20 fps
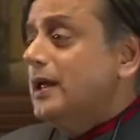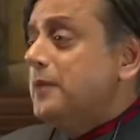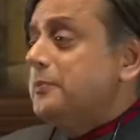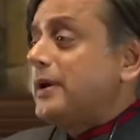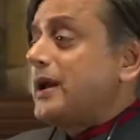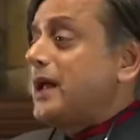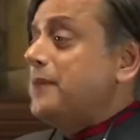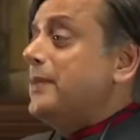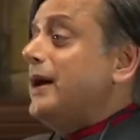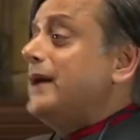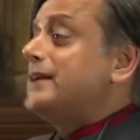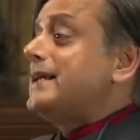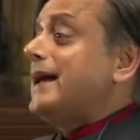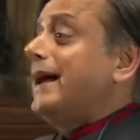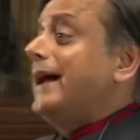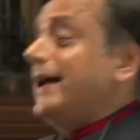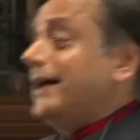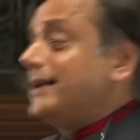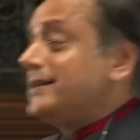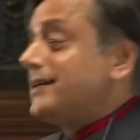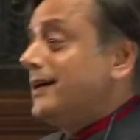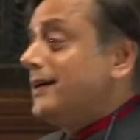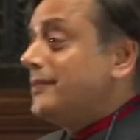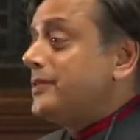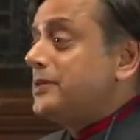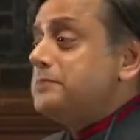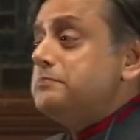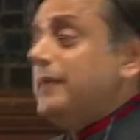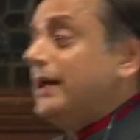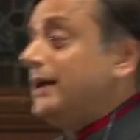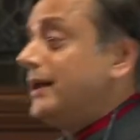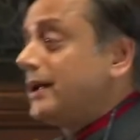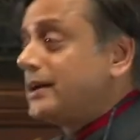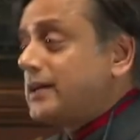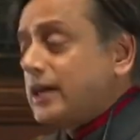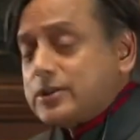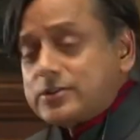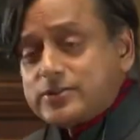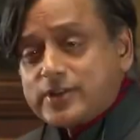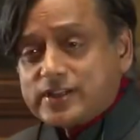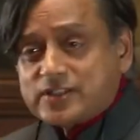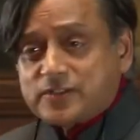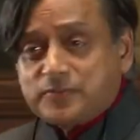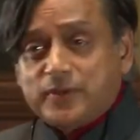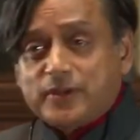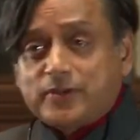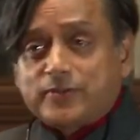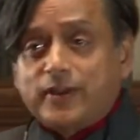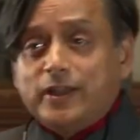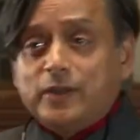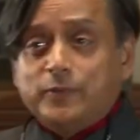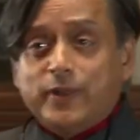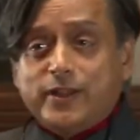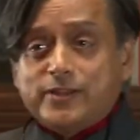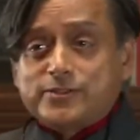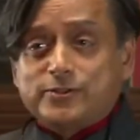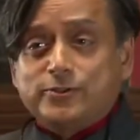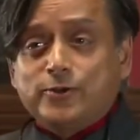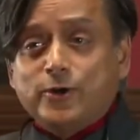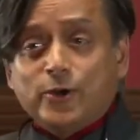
But I might add that many countries have built railways and